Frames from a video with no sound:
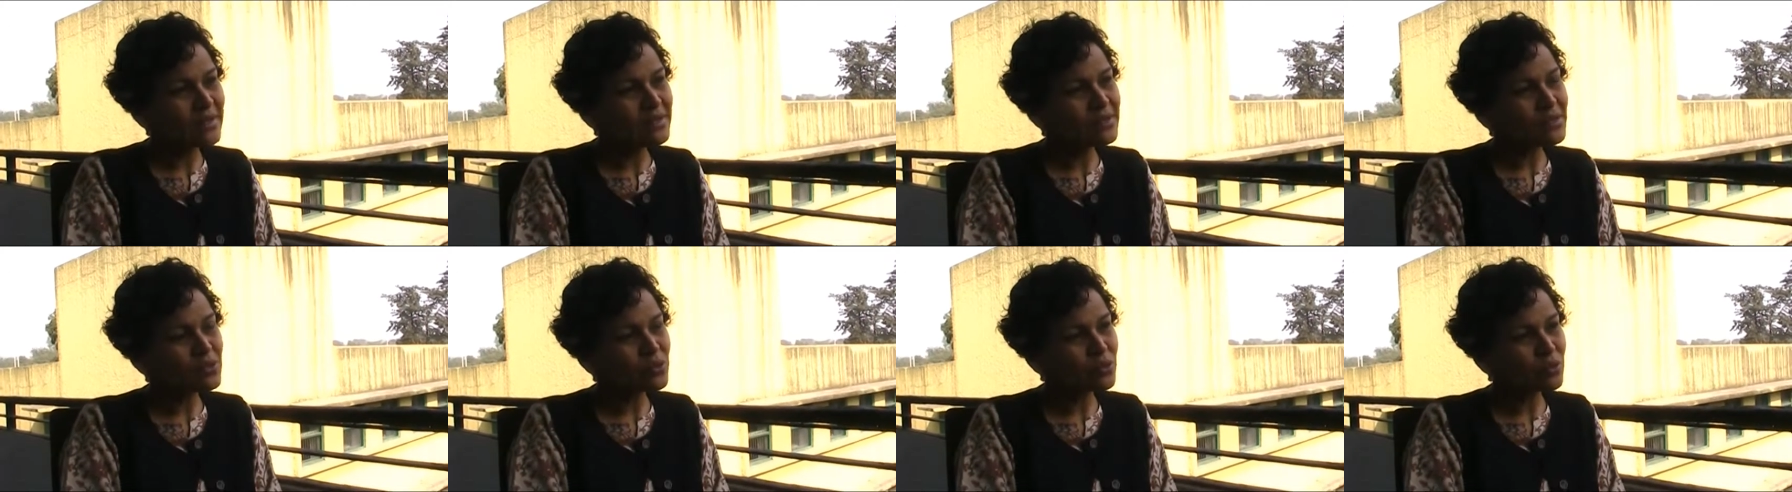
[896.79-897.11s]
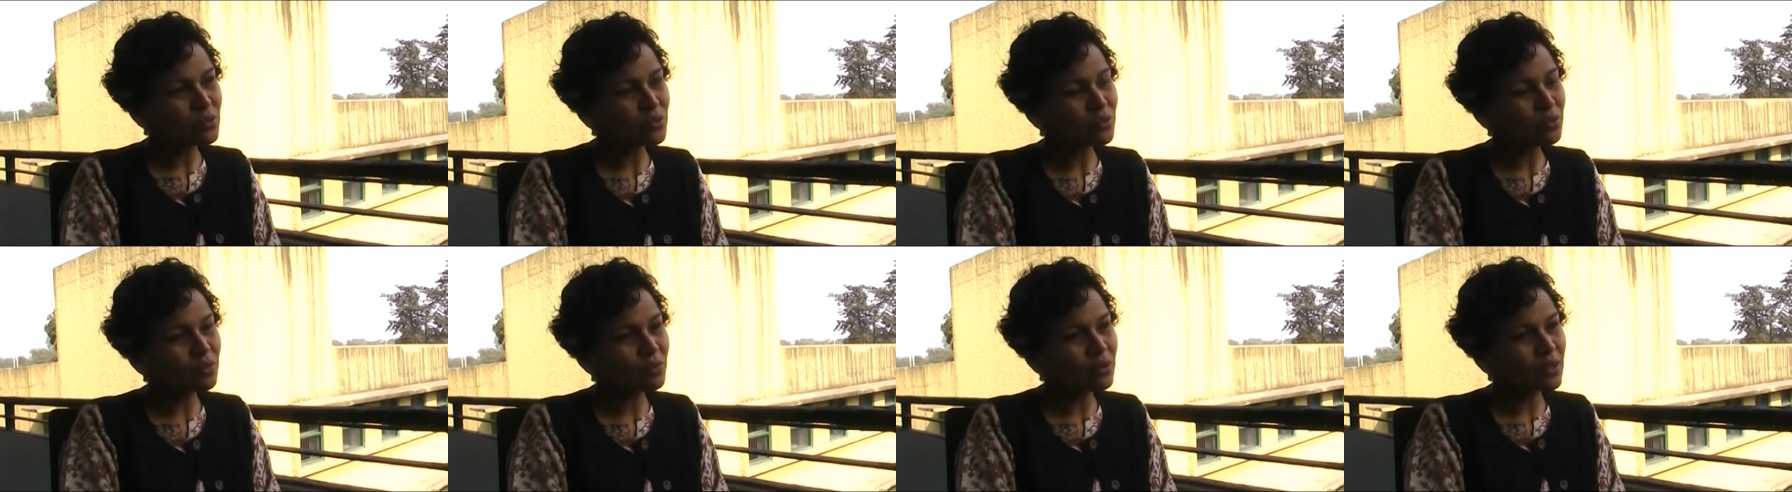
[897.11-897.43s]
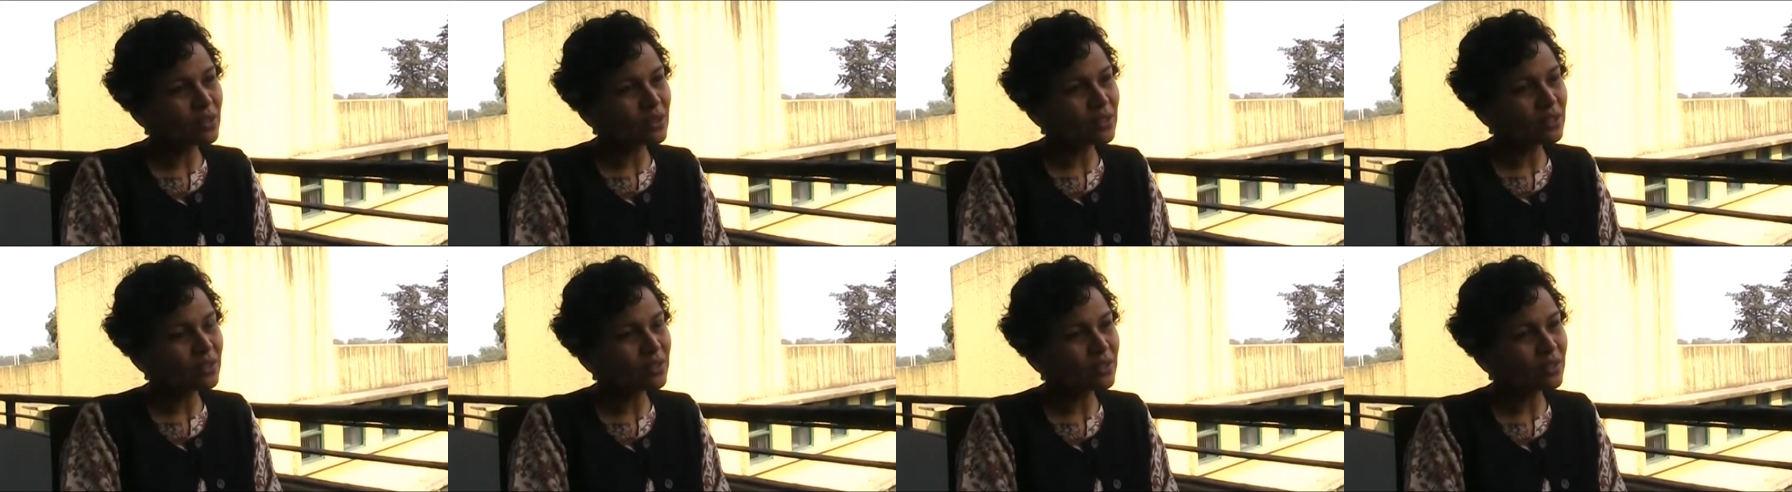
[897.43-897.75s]
So
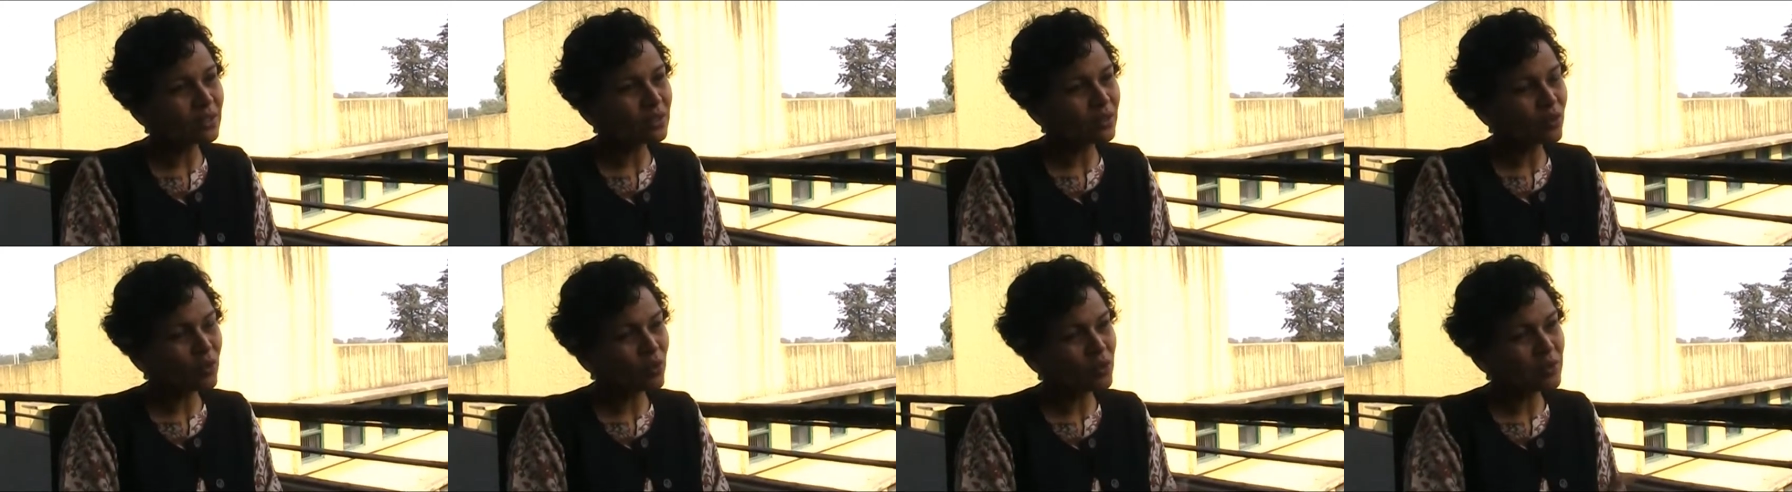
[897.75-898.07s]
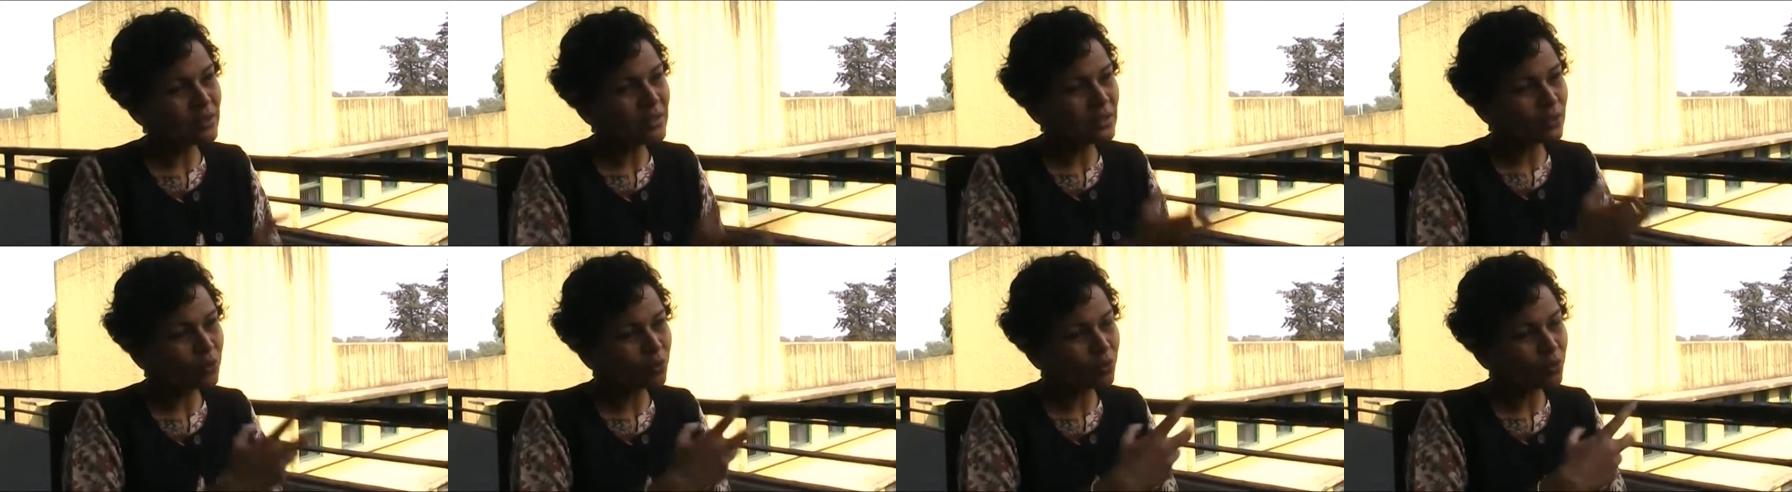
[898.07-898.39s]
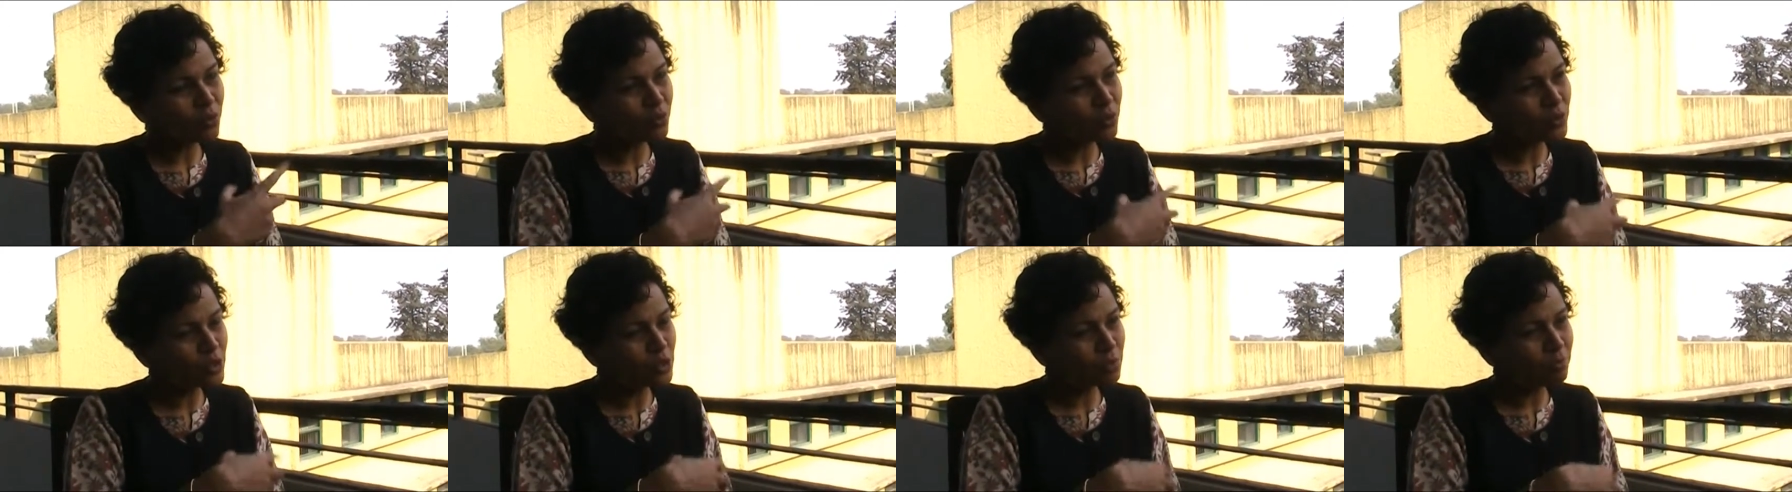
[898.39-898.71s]
uh, all the
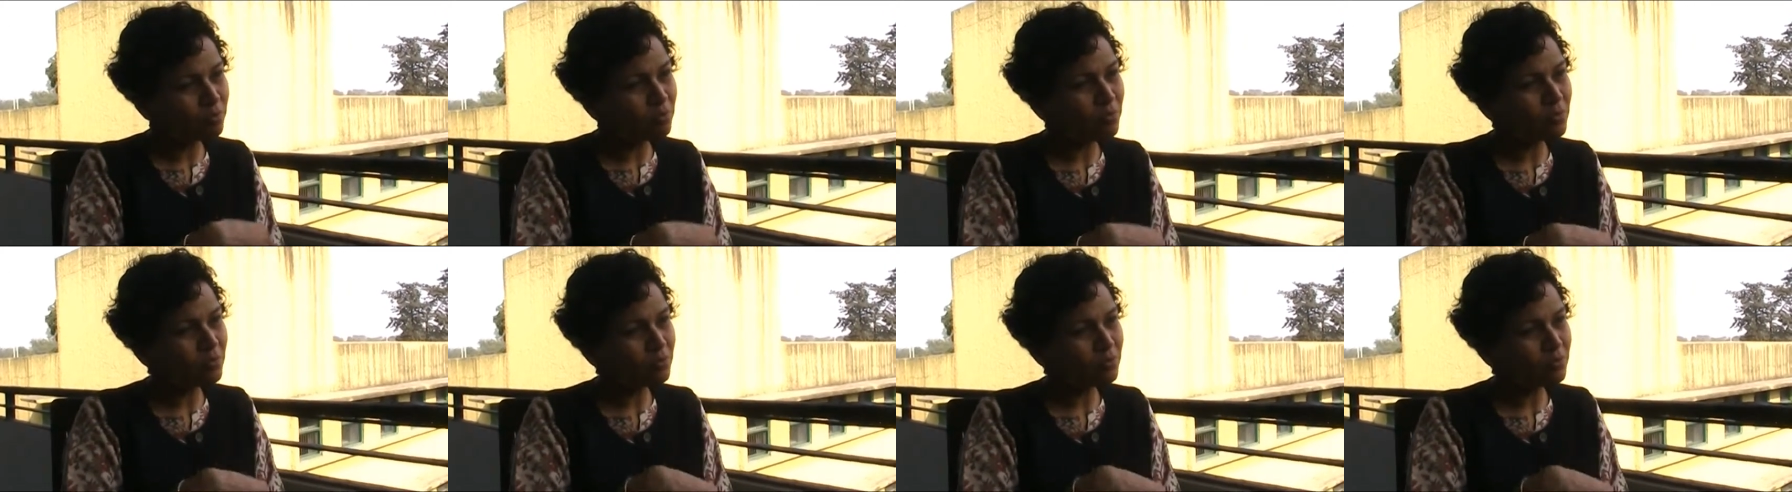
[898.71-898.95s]
old,